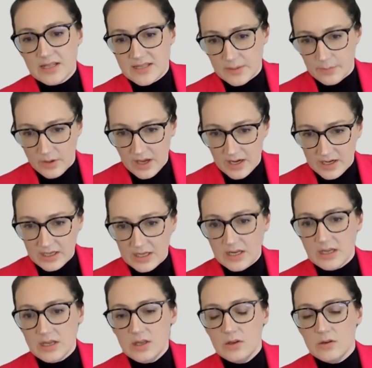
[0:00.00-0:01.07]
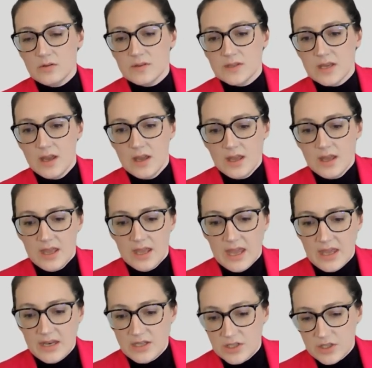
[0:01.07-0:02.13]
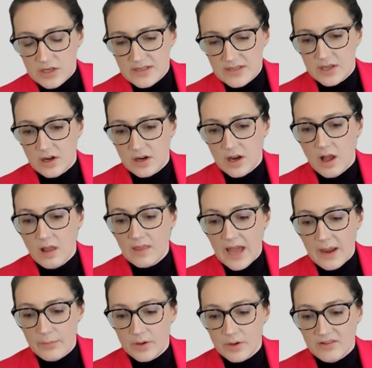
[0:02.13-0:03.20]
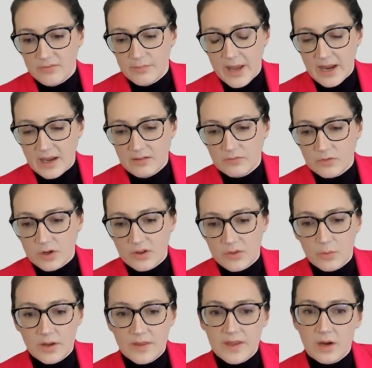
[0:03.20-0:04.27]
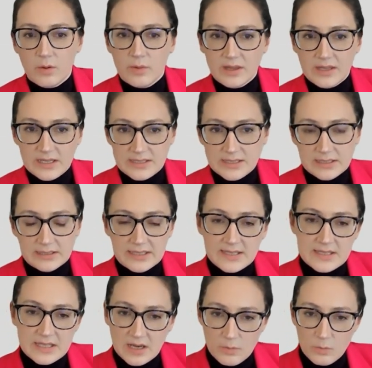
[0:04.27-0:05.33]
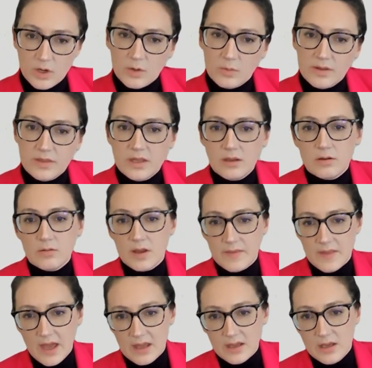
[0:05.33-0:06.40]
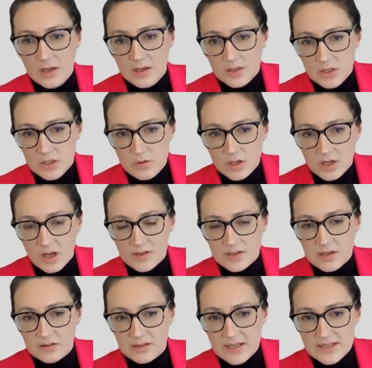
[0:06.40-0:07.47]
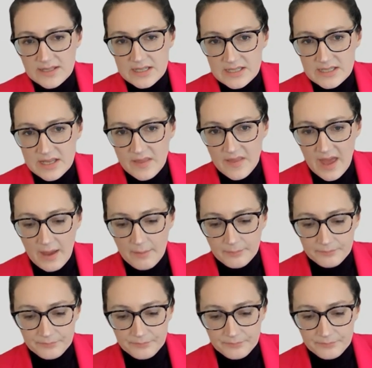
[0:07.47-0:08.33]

Is the product getting used? And is there a collaborative back and forth where they're willing to listen and work with you and that you can also listen to them?